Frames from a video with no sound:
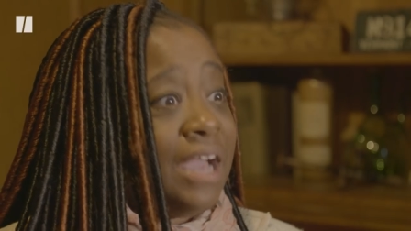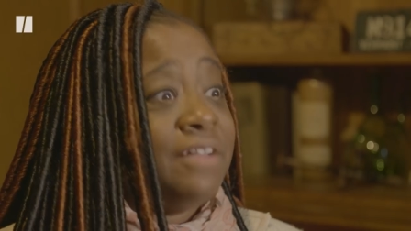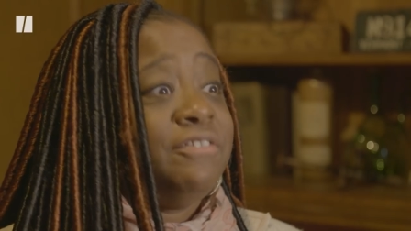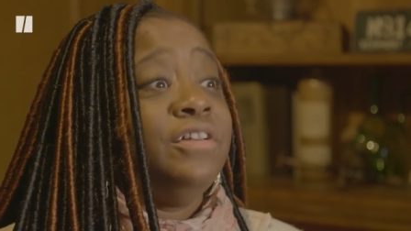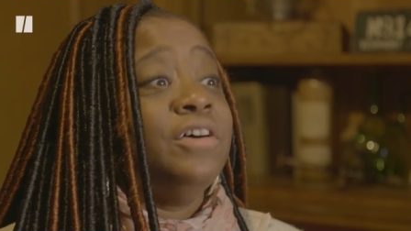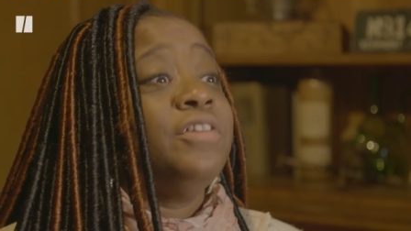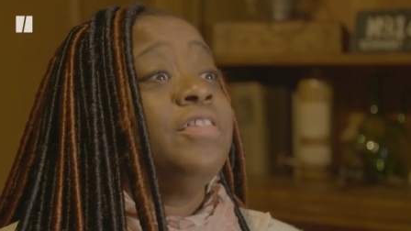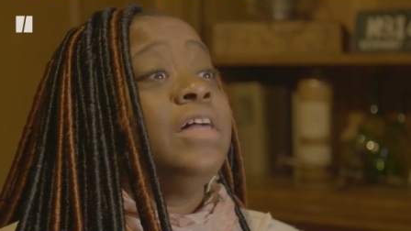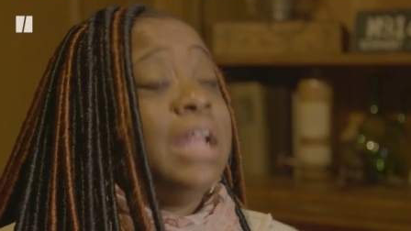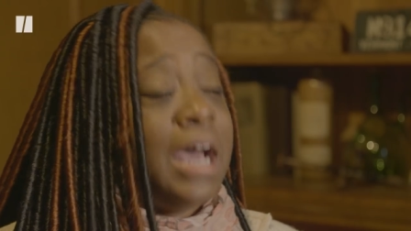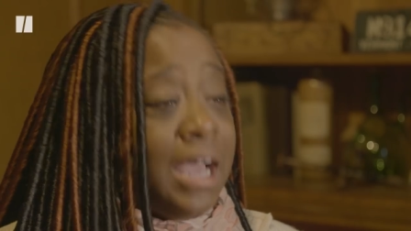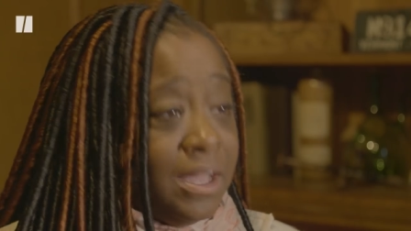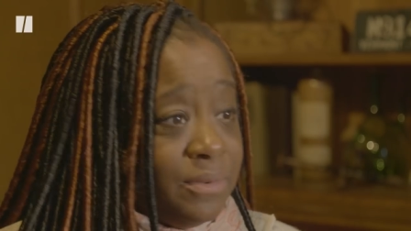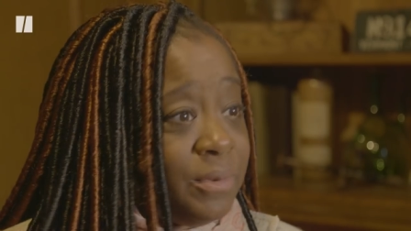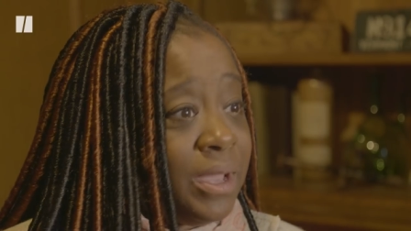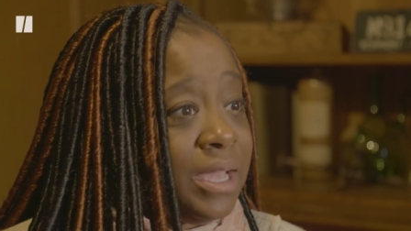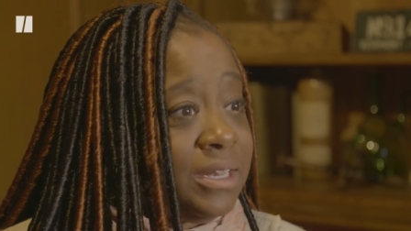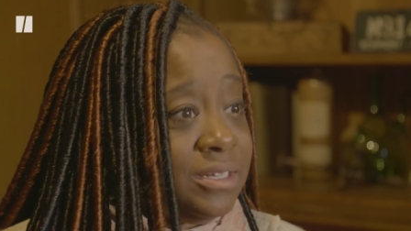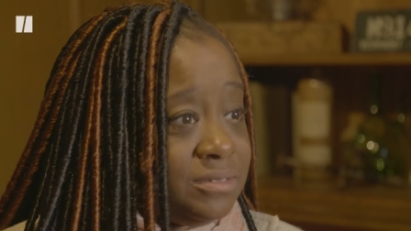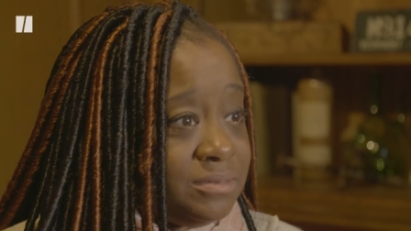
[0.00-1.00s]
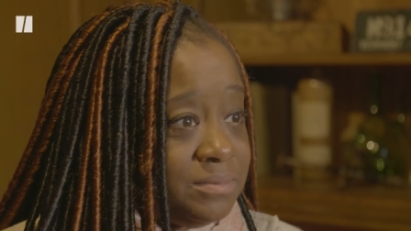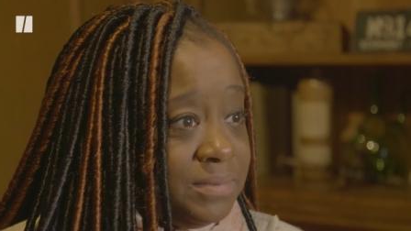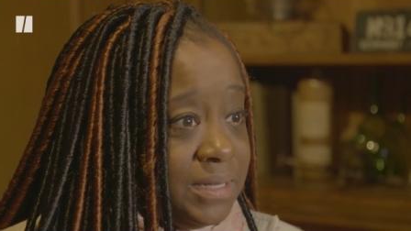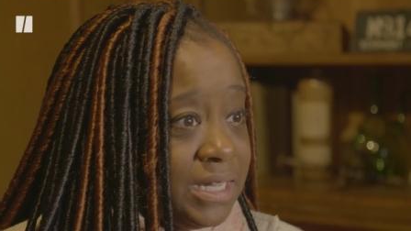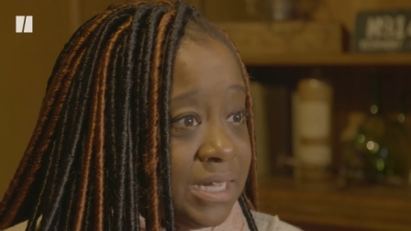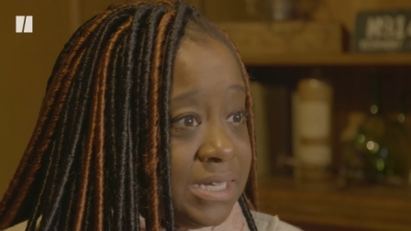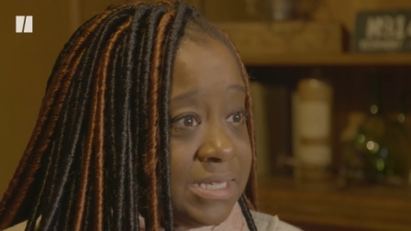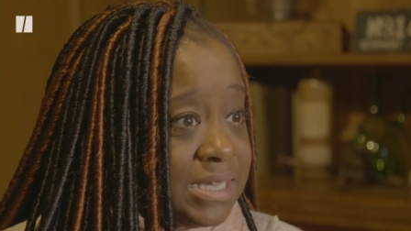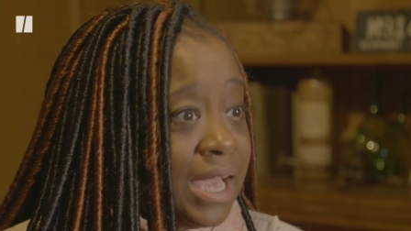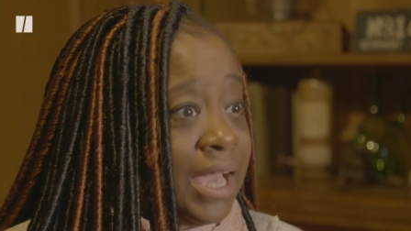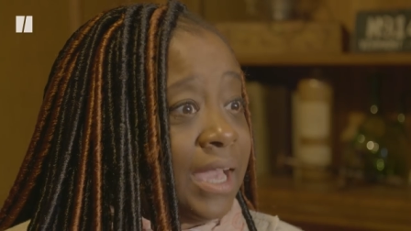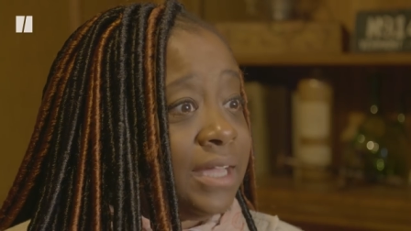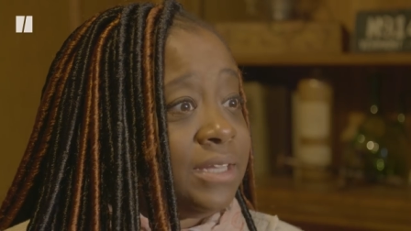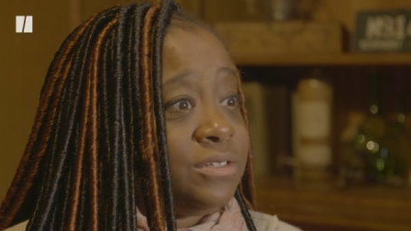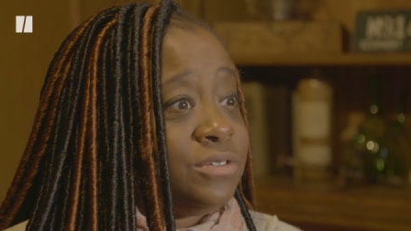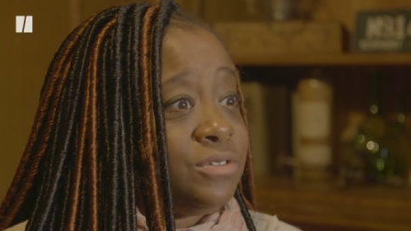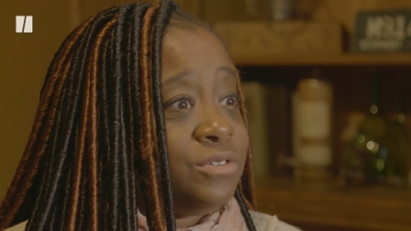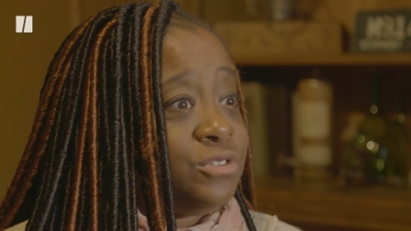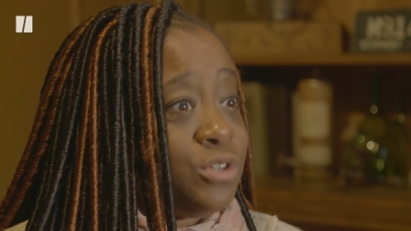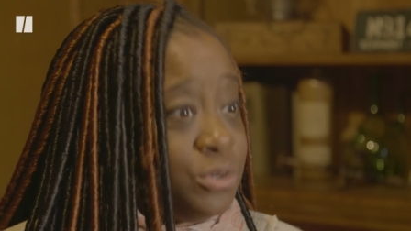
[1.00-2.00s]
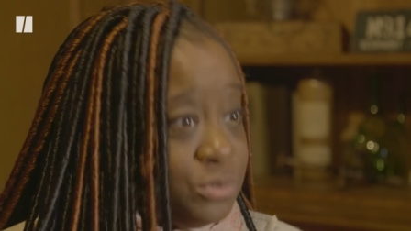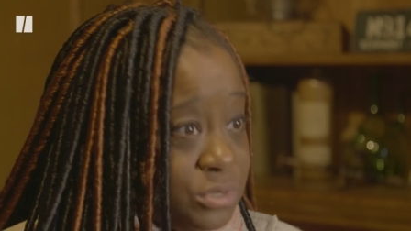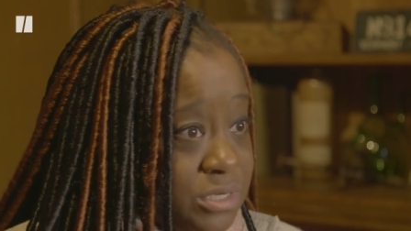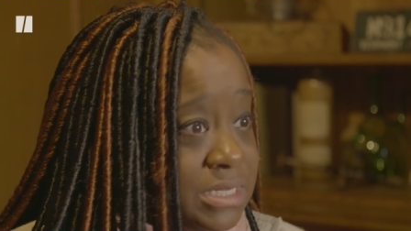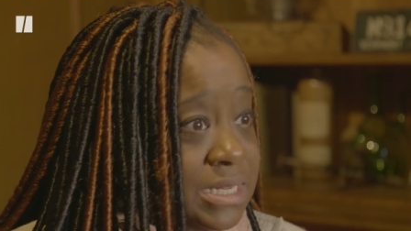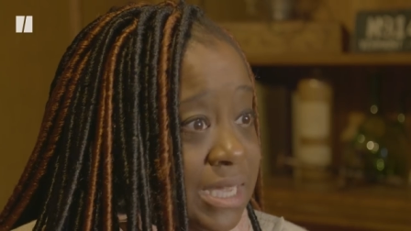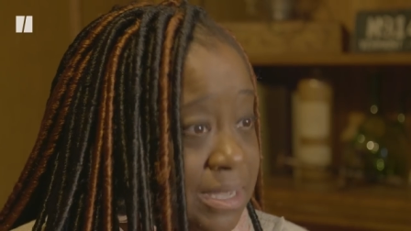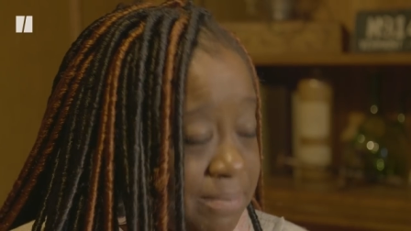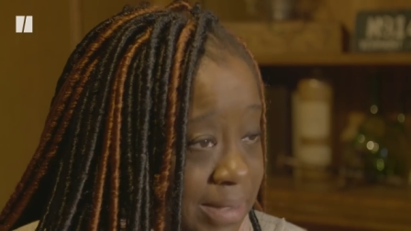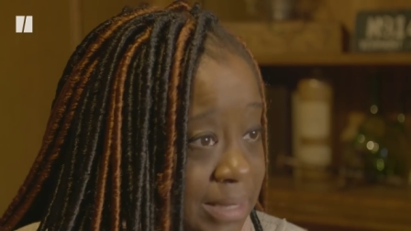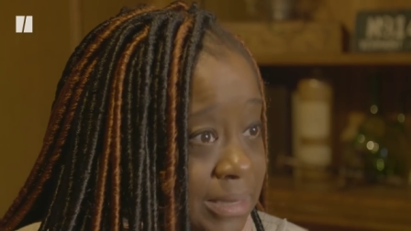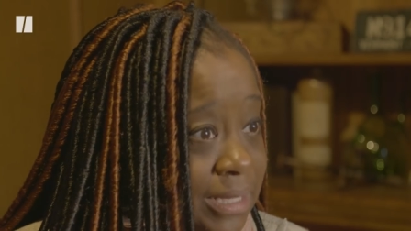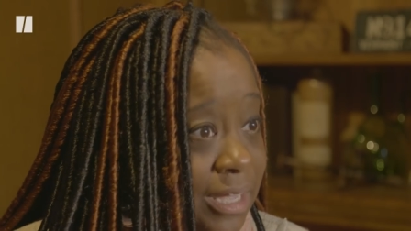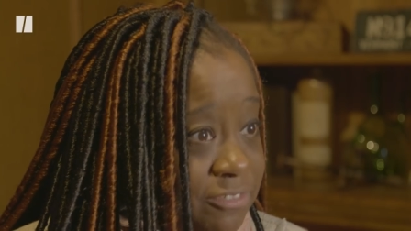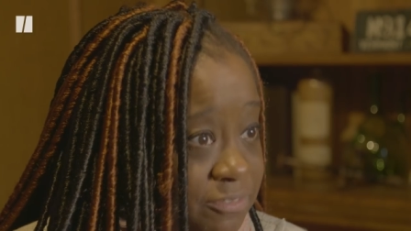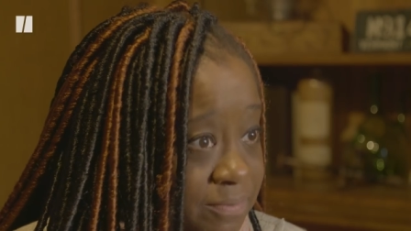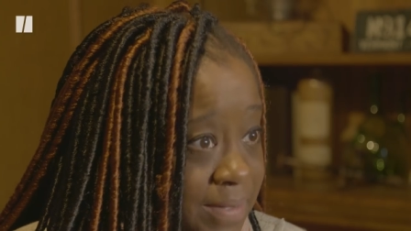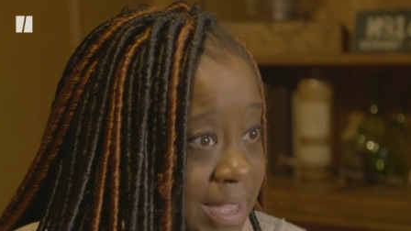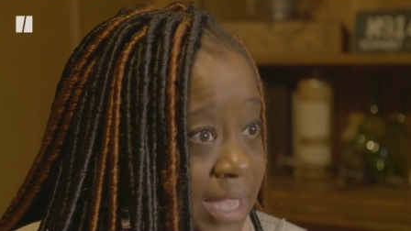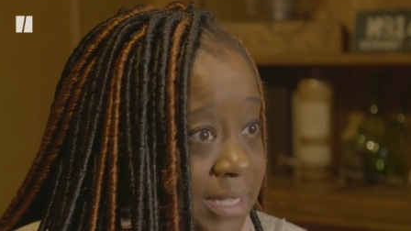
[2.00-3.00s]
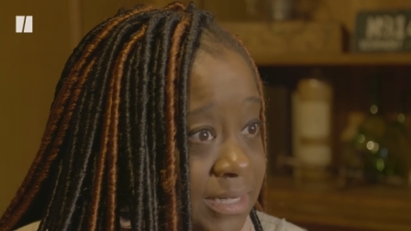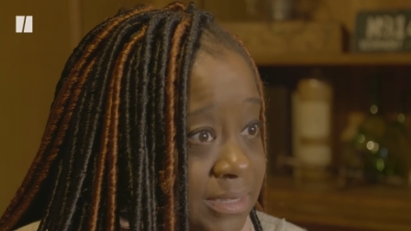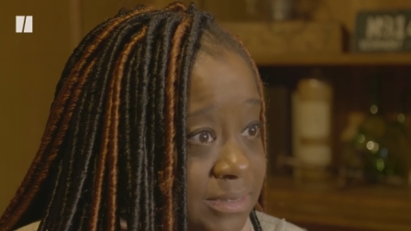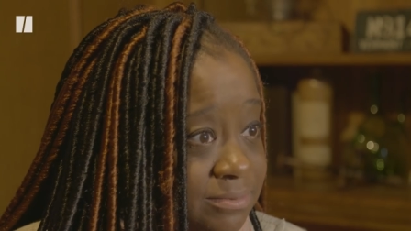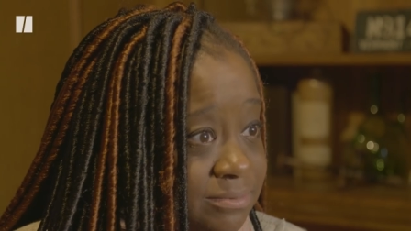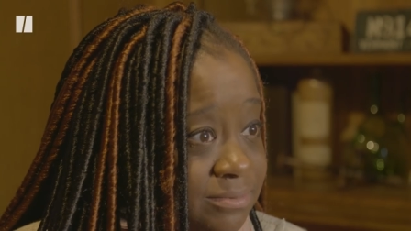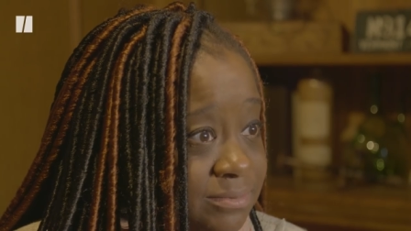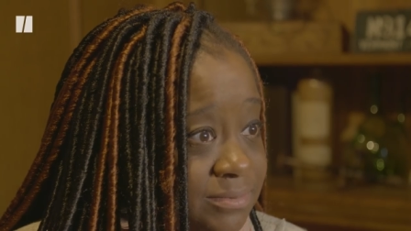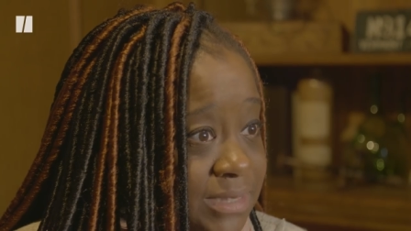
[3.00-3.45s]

I feel that I win because I chose to take my life back.